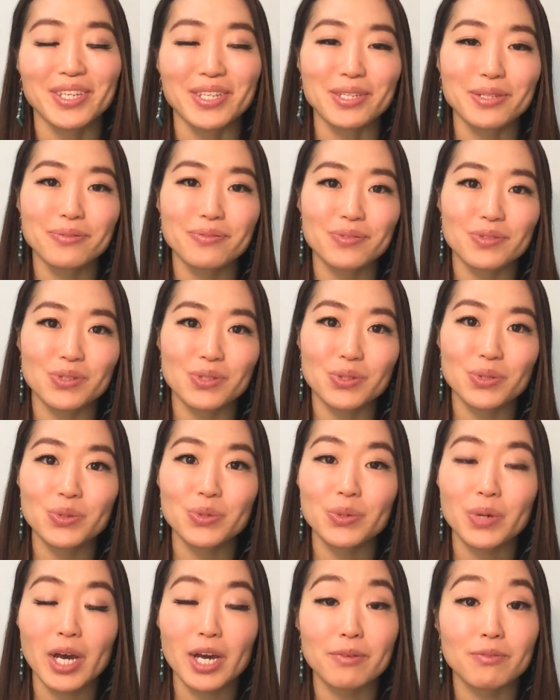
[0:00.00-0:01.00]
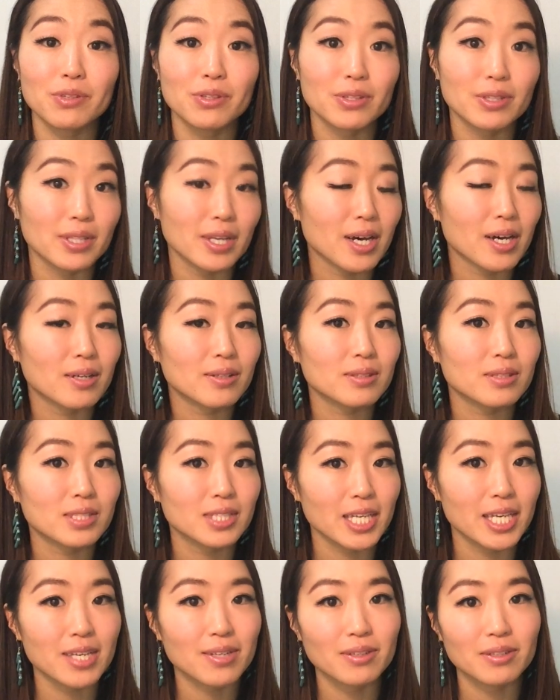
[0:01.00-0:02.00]
If you have not
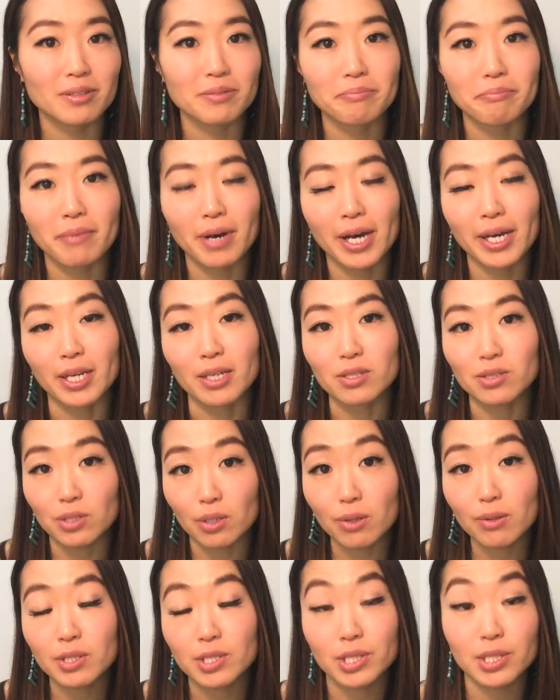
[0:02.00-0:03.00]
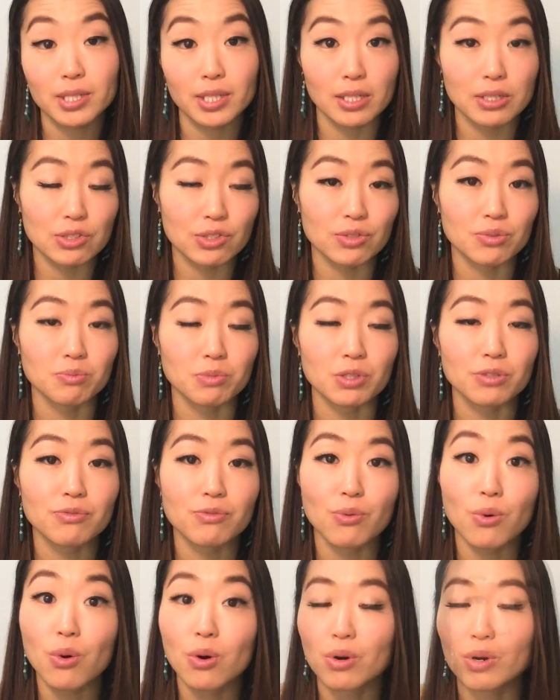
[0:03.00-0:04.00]
taken my astrology session
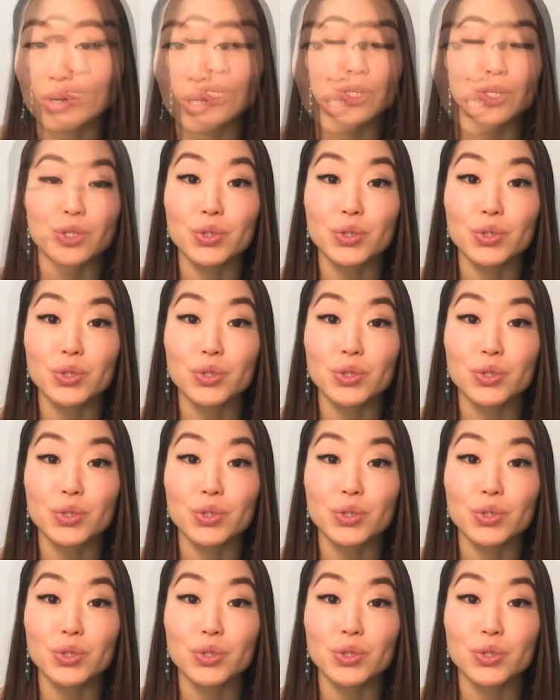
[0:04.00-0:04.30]
before,